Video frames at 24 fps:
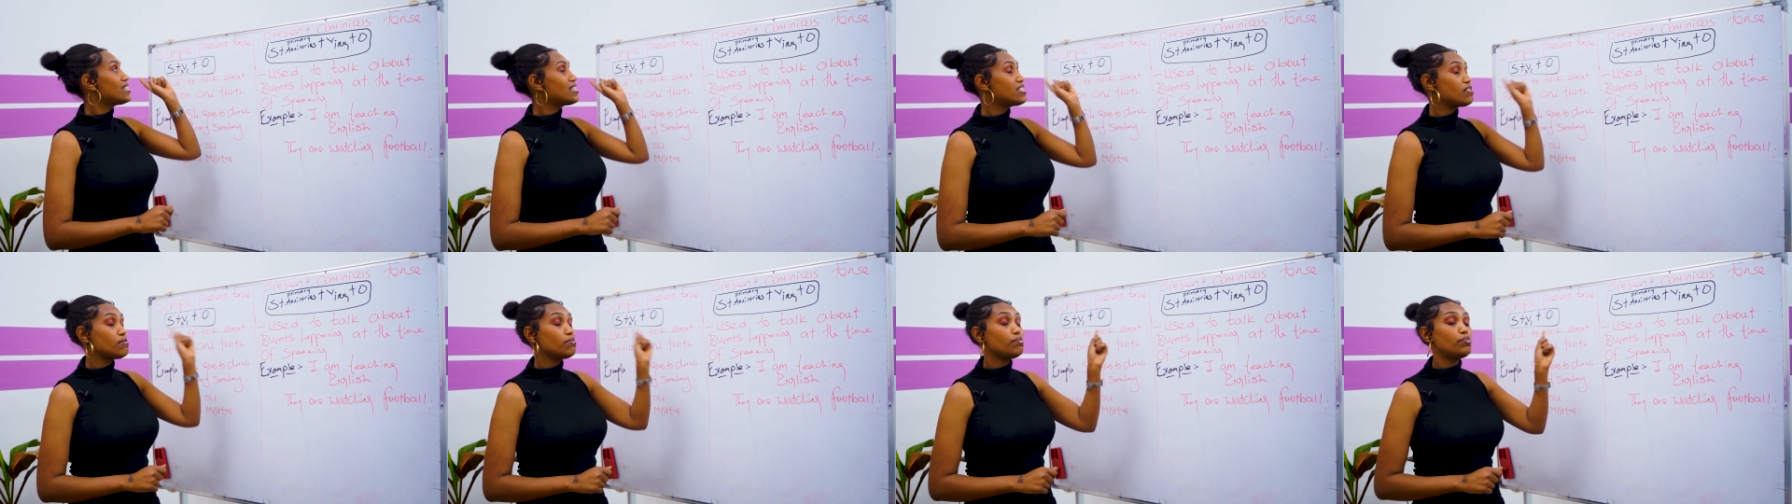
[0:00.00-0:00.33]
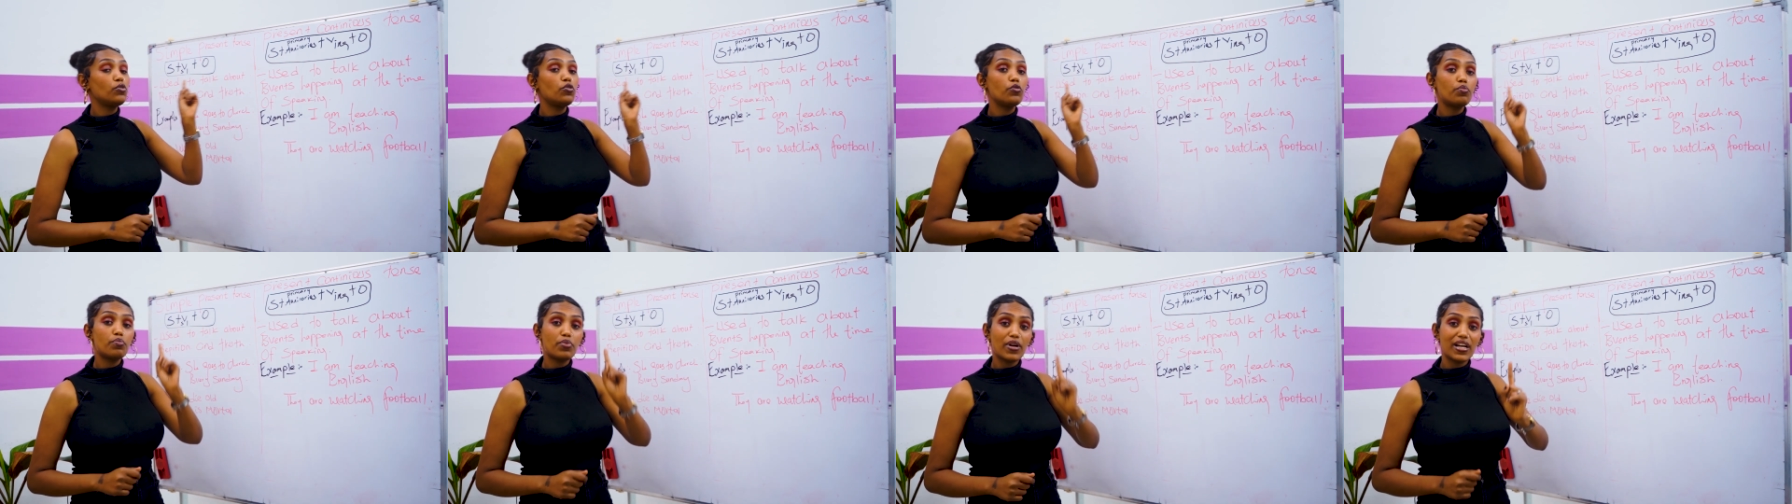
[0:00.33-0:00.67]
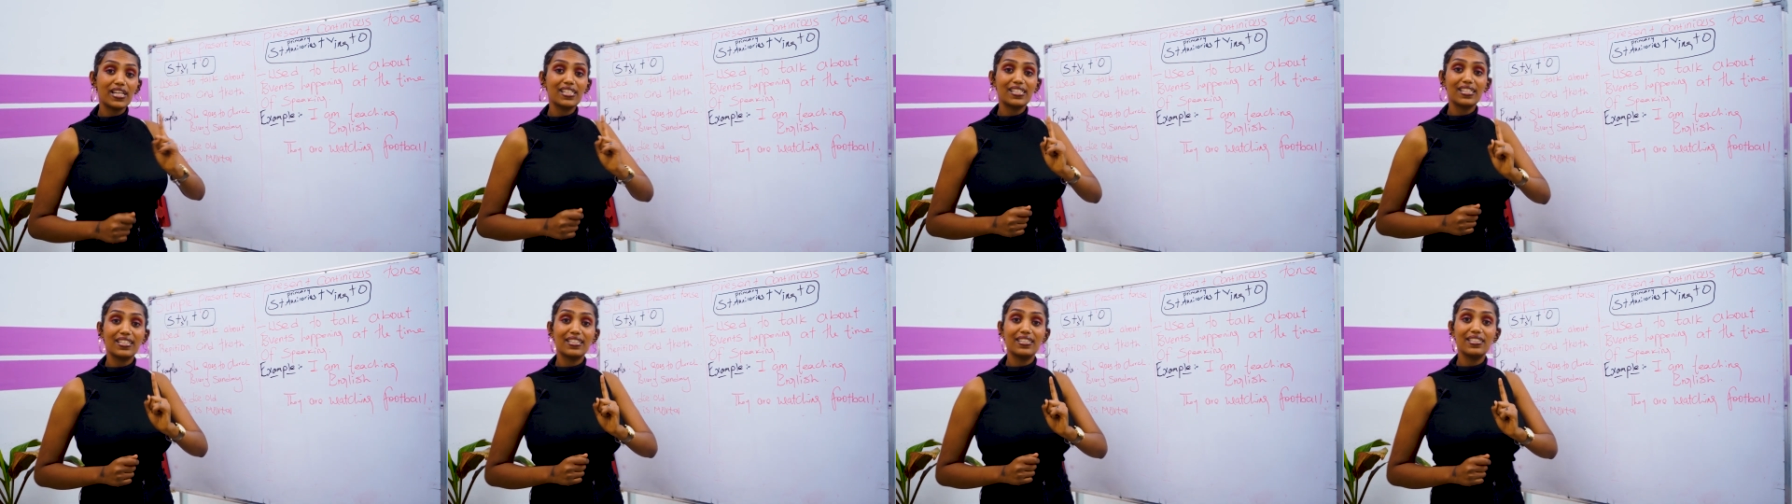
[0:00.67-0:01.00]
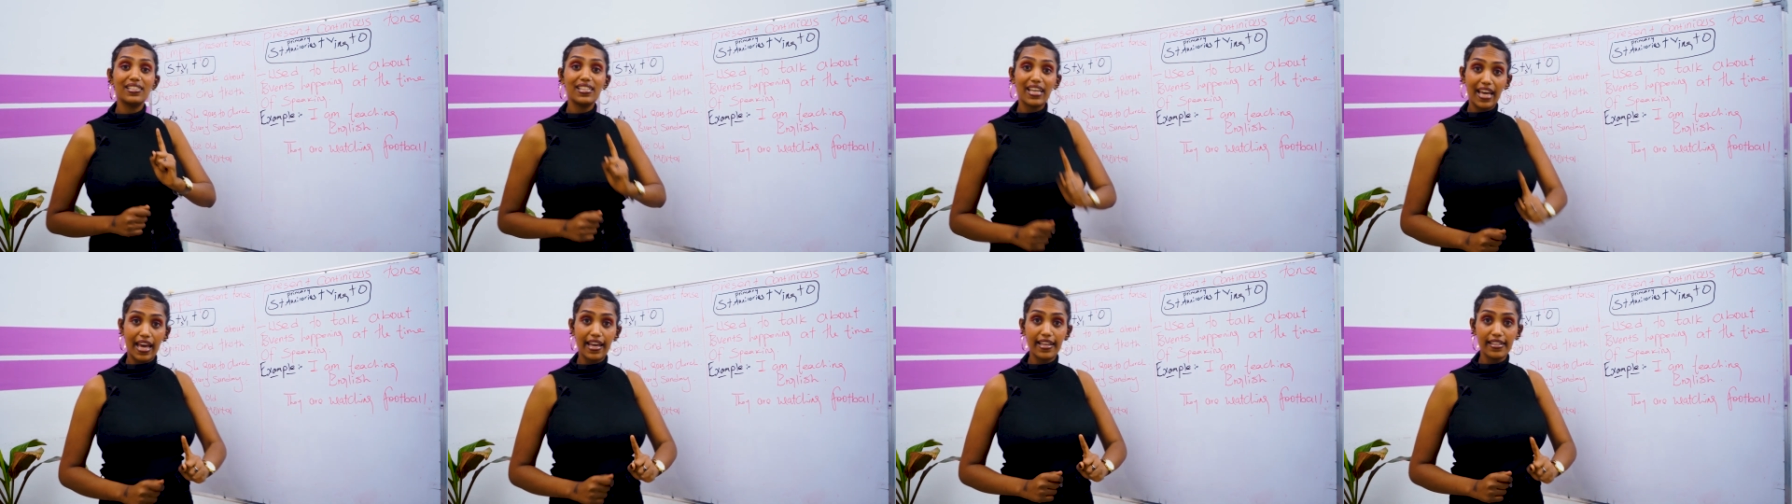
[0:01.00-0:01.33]
simple present
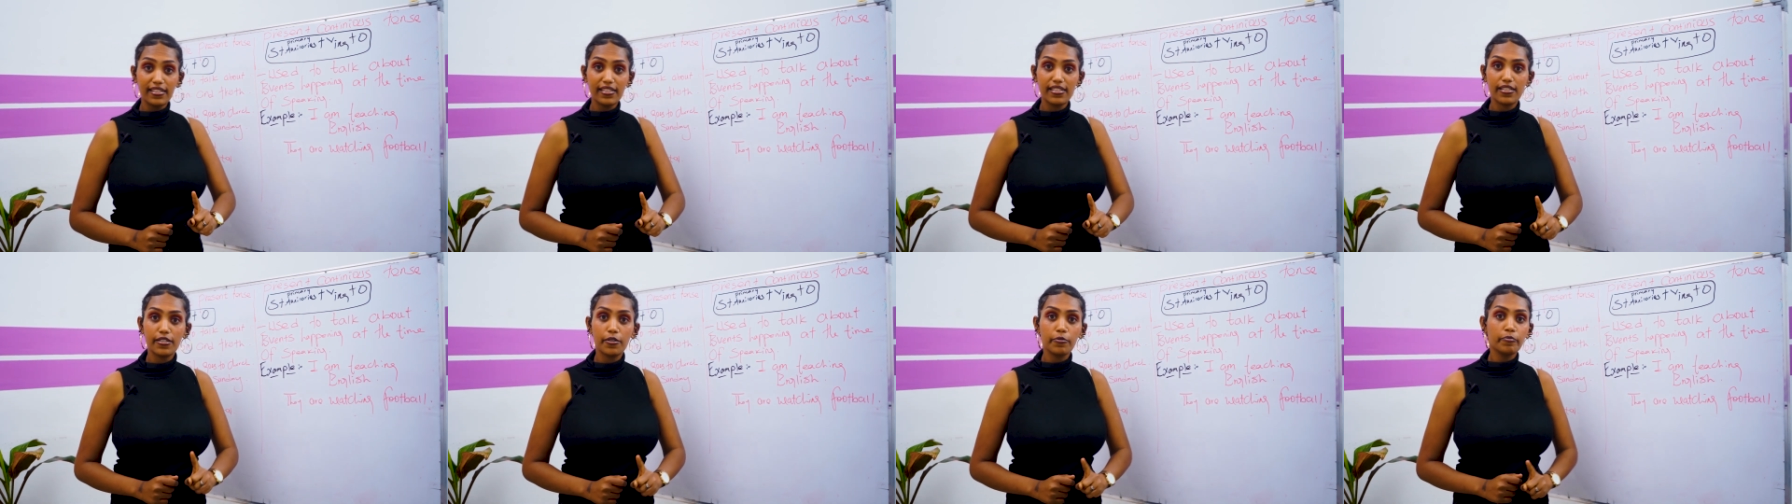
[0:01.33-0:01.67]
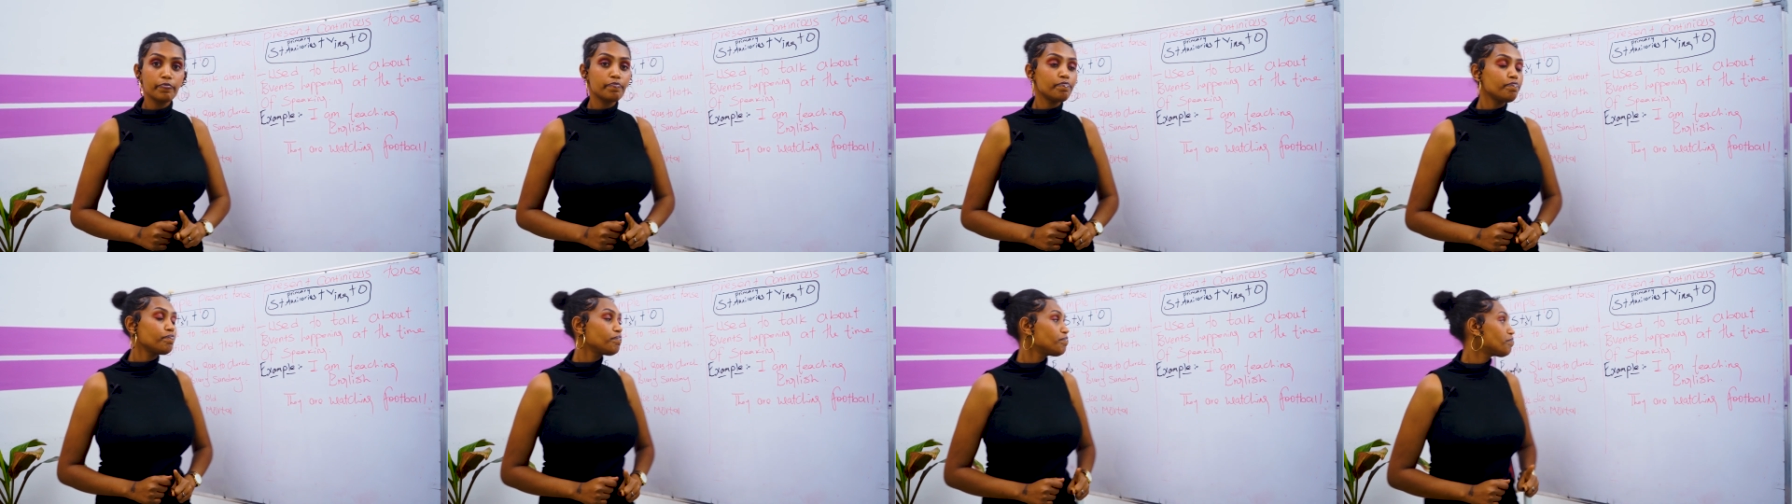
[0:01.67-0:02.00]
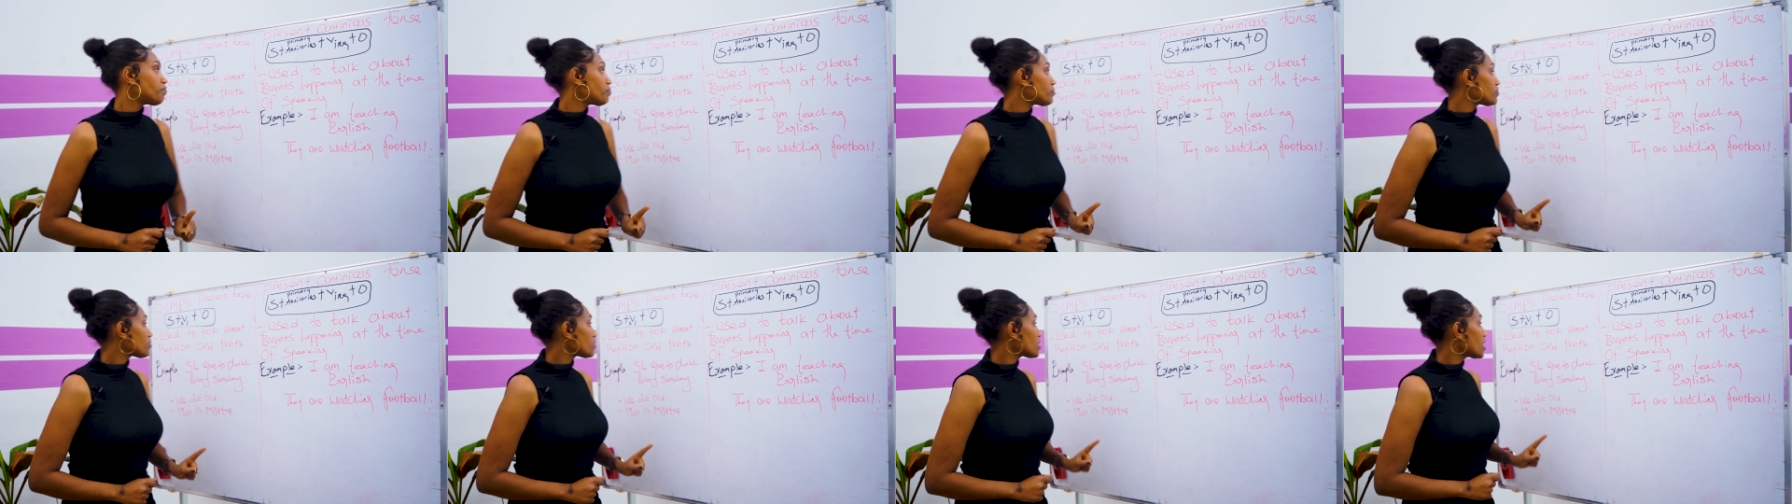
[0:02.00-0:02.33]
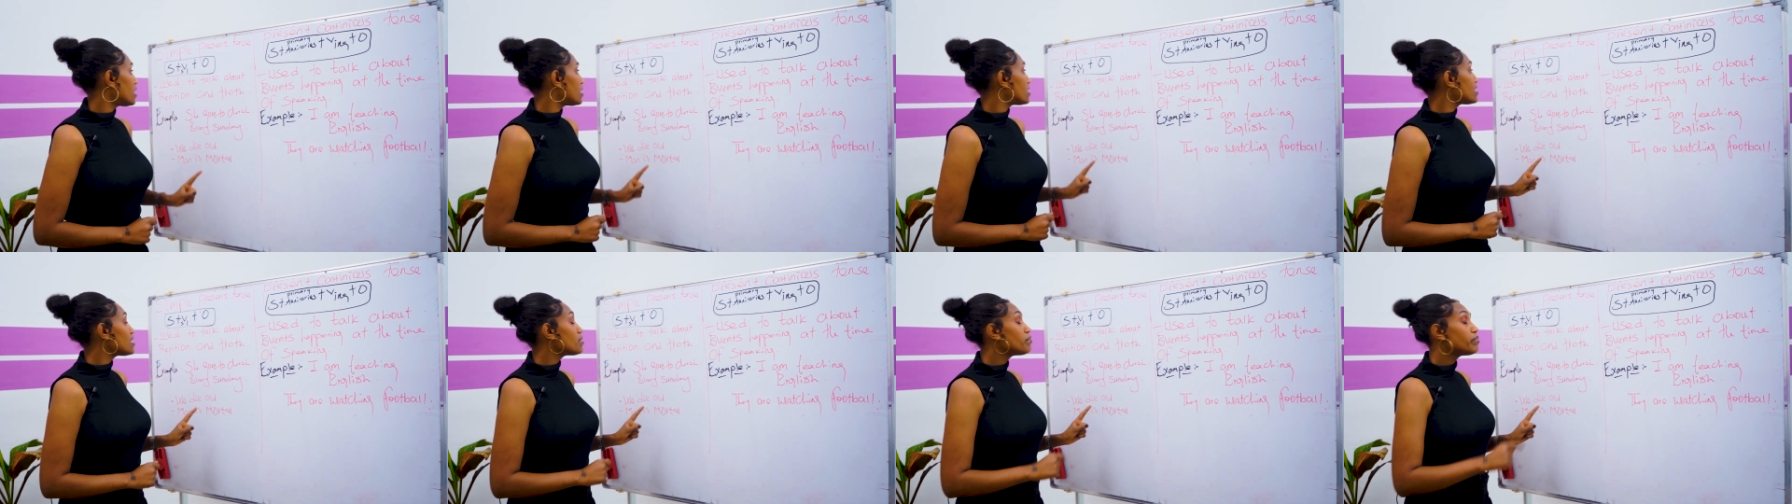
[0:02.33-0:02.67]
tense
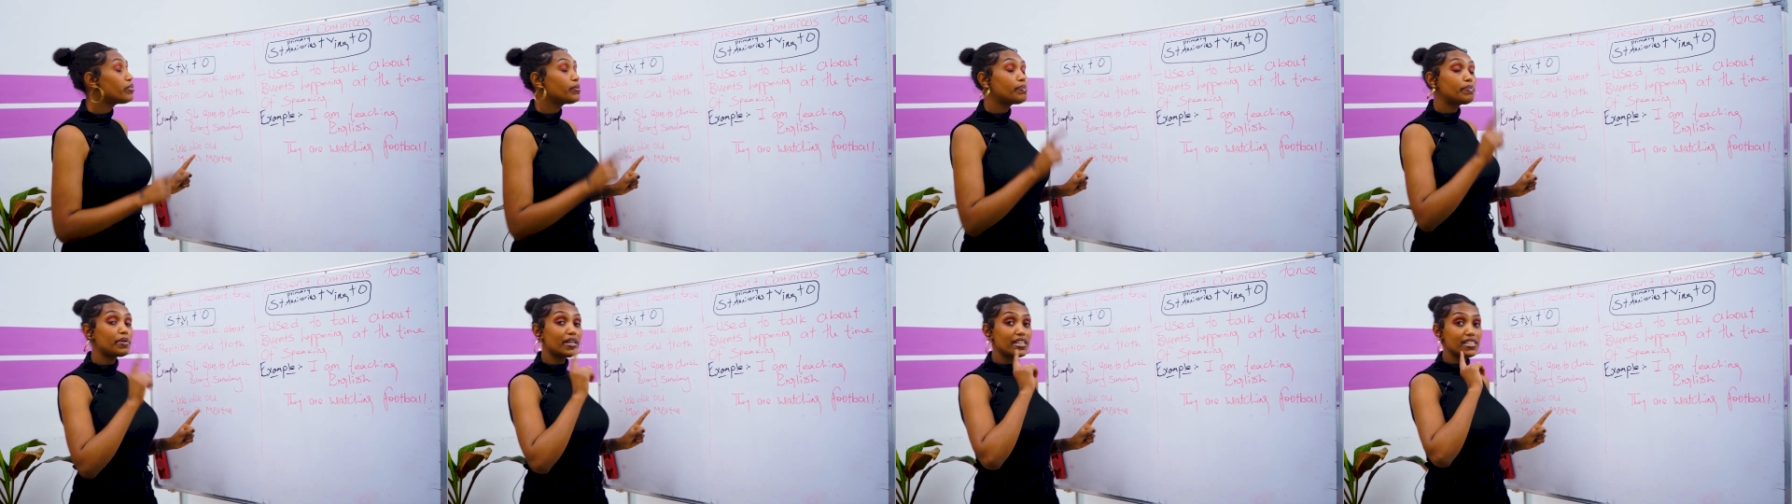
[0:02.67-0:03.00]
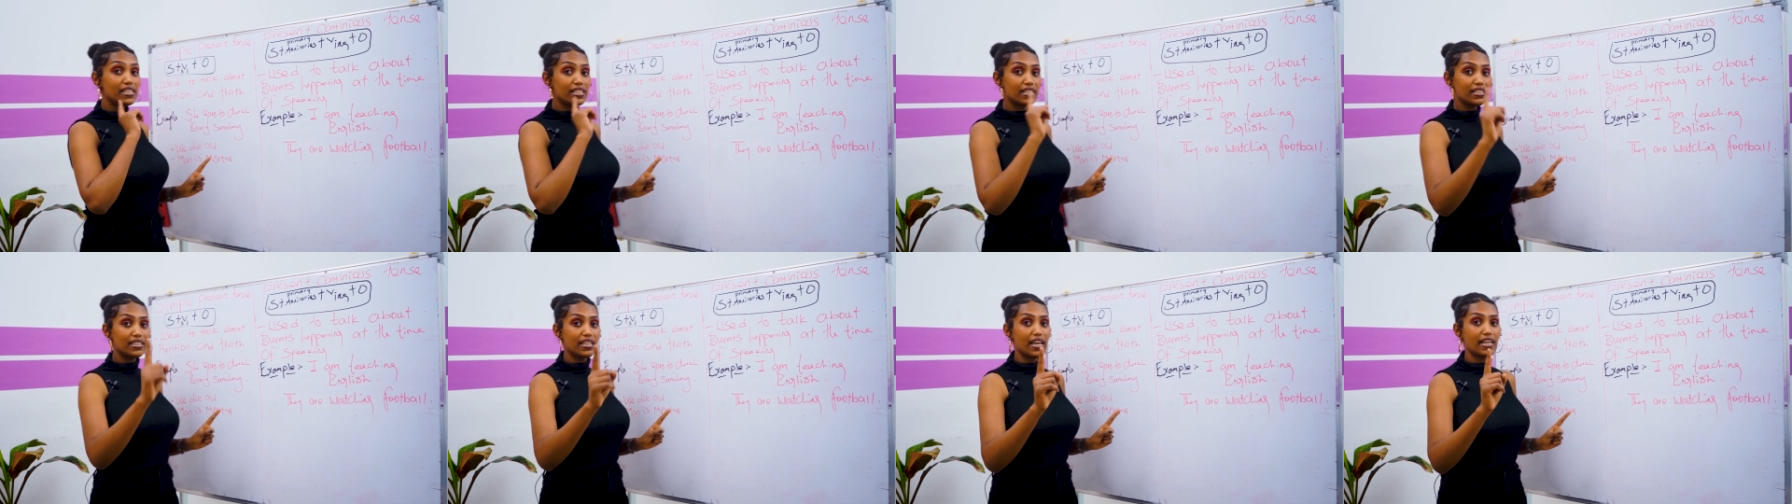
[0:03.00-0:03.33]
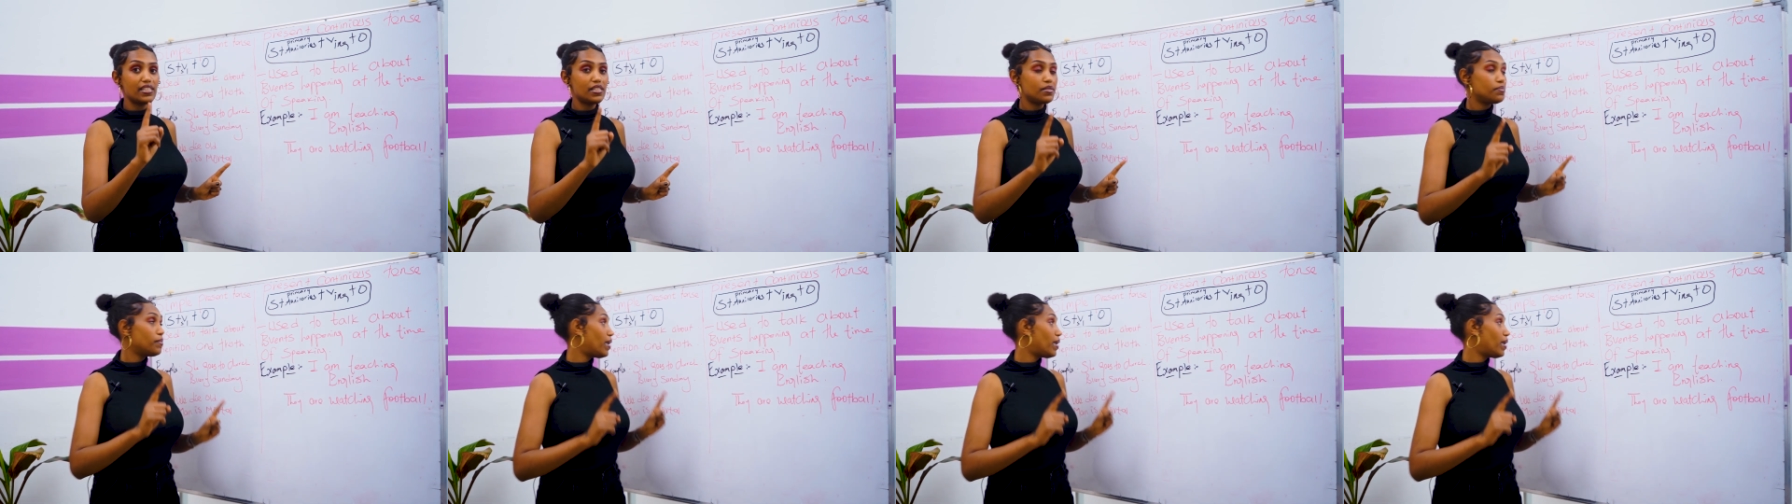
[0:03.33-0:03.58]
simple present tense